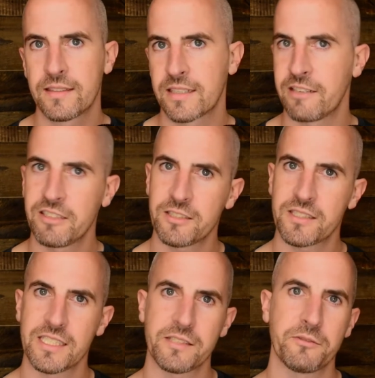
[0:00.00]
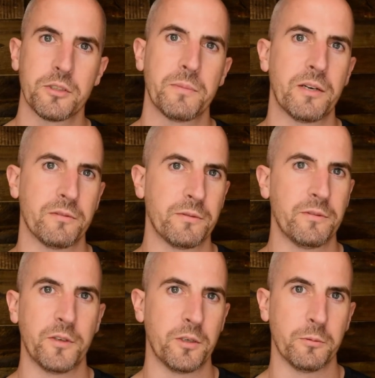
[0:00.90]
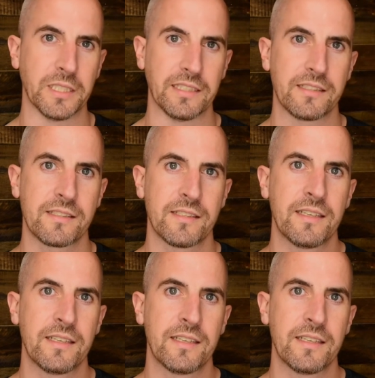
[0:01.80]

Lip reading: Carrie does this for about 4 weeks.